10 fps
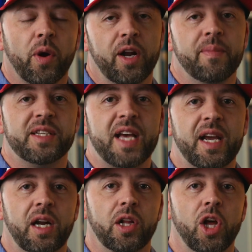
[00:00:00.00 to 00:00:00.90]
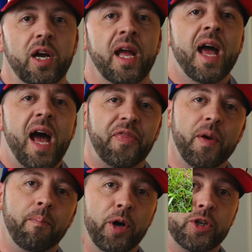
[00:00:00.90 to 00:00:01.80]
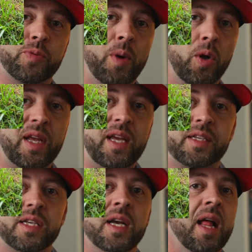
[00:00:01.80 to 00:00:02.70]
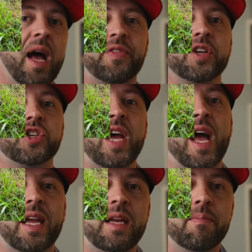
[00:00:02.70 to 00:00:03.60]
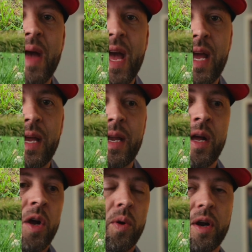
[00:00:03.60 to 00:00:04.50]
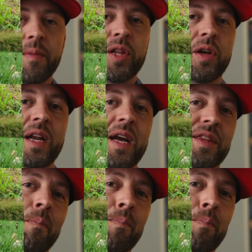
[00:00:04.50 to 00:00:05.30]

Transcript: We're gonna be taking a look at the Birch Bolete, at the Shaggy Mane. We're gonna be looking at the